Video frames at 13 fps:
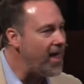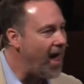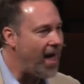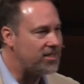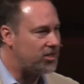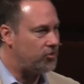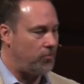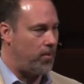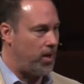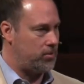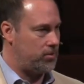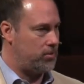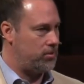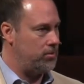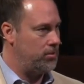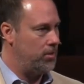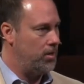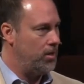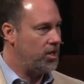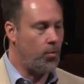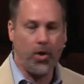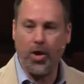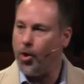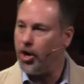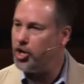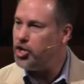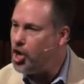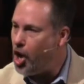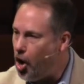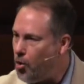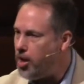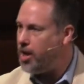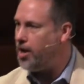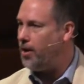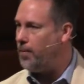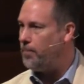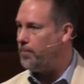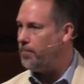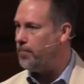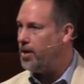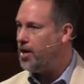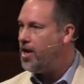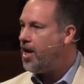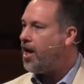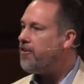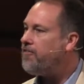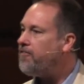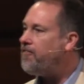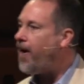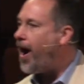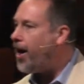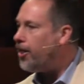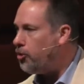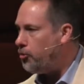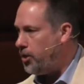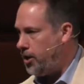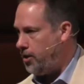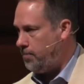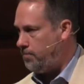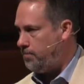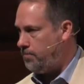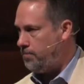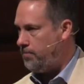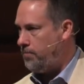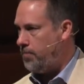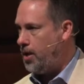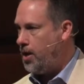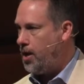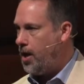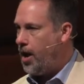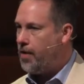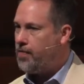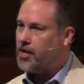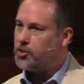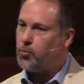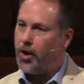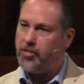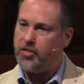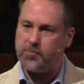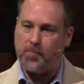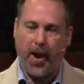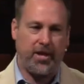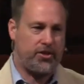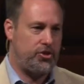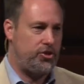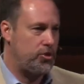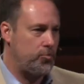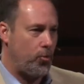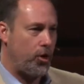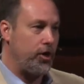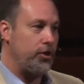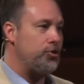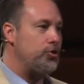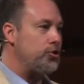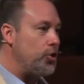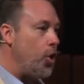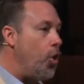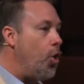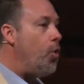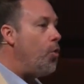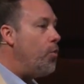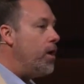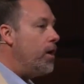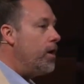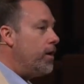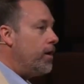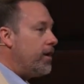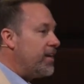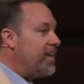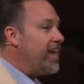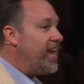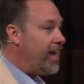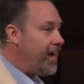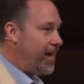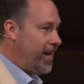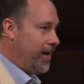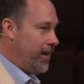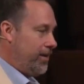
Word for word: asks from us. That we want to know Him and follow Him. And that's why this passage this morning is so key